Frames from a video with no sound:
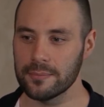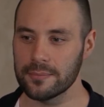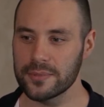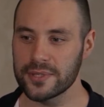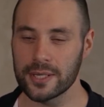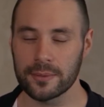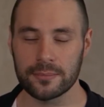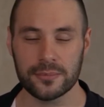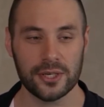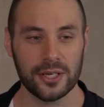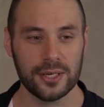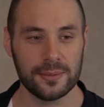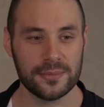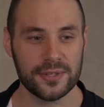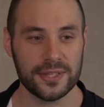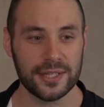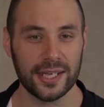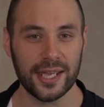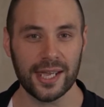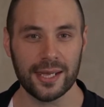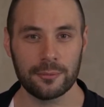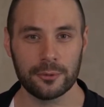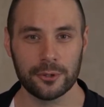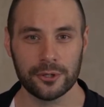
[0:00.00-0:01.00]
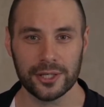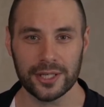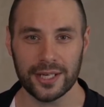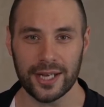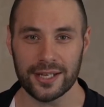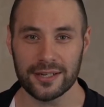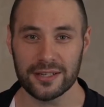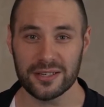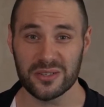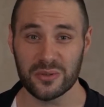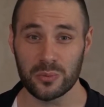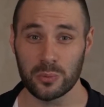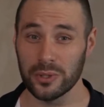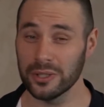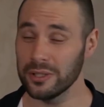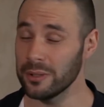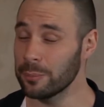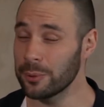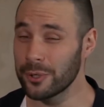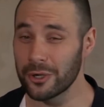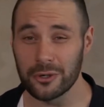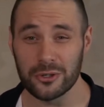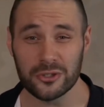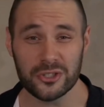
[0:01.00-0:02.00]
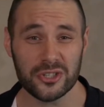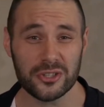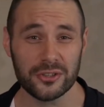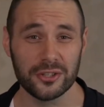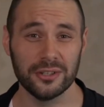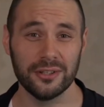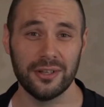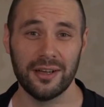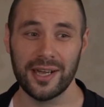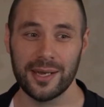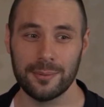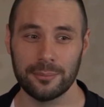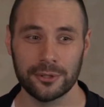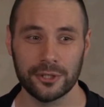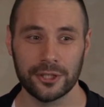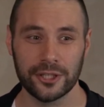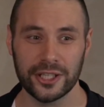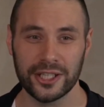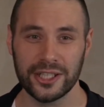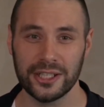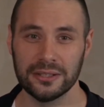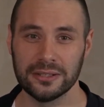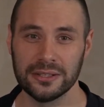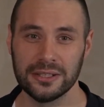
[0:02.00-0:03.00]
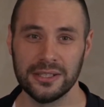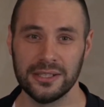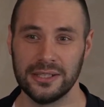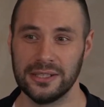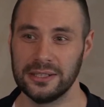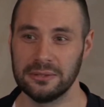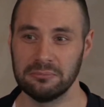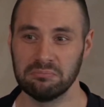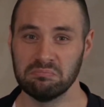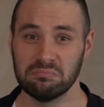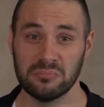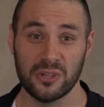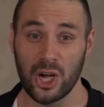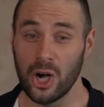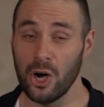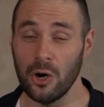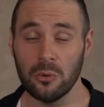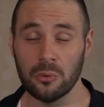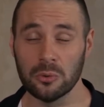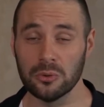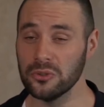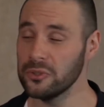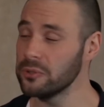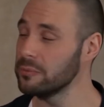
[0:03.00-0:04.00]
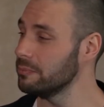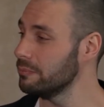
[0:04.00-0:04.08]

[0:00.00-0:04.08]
Sometimes the game creators will approach the library cold,